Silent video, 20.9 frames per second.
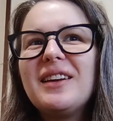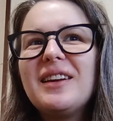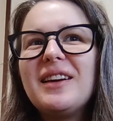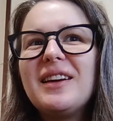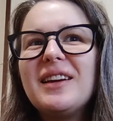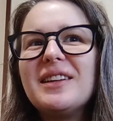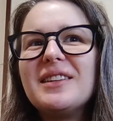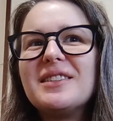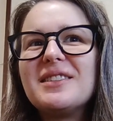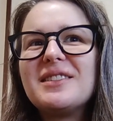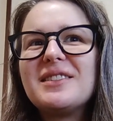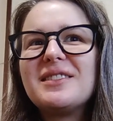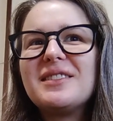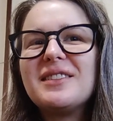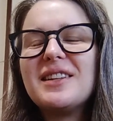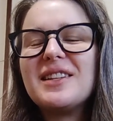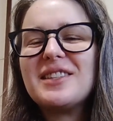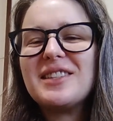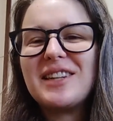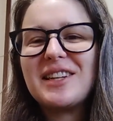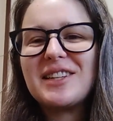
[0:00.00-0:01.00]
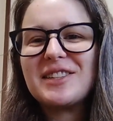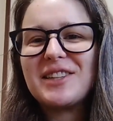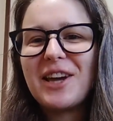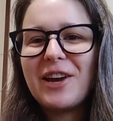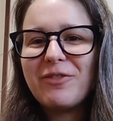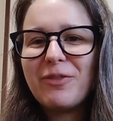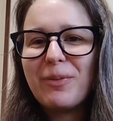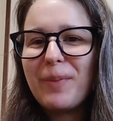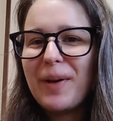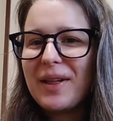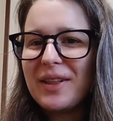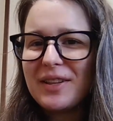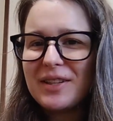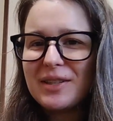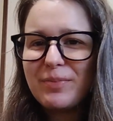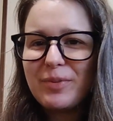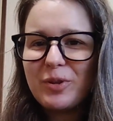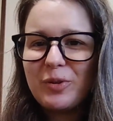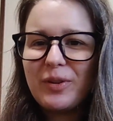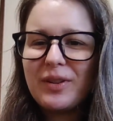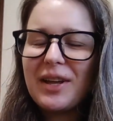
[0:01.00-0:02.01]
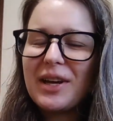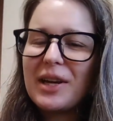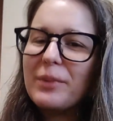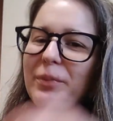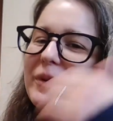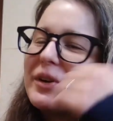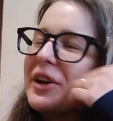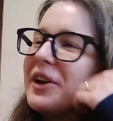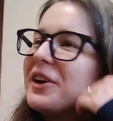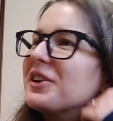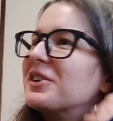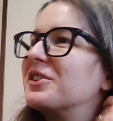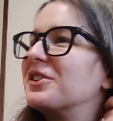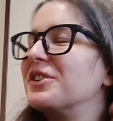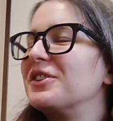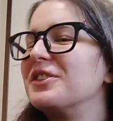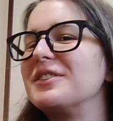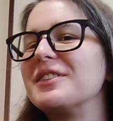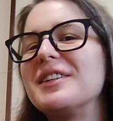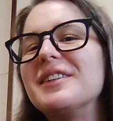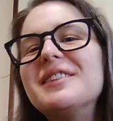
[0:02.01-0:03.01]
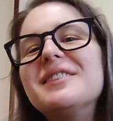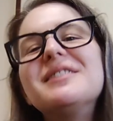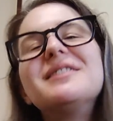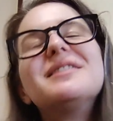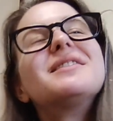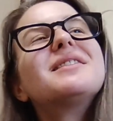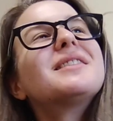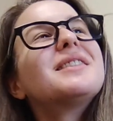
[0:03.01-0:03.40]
it's nice to have a balance between likable characters and,